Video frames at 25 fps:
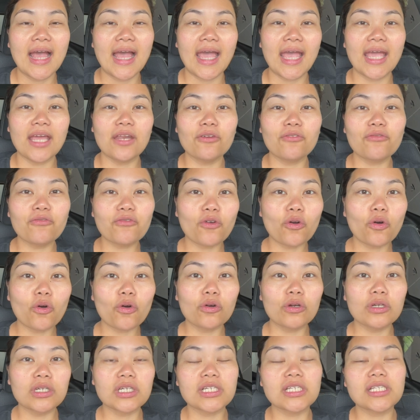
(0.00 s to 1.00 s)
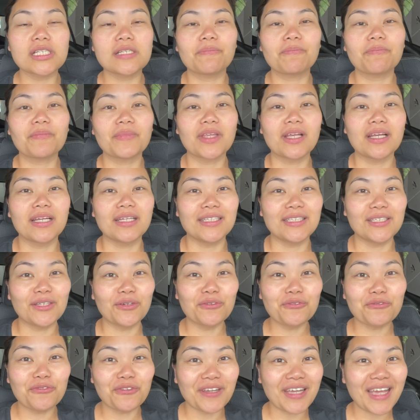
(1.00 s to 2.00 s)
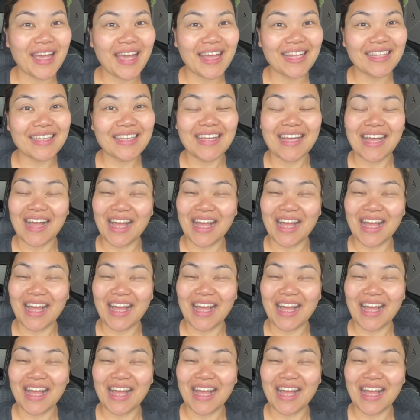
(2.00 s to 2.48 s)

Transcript: And of course, don't forget,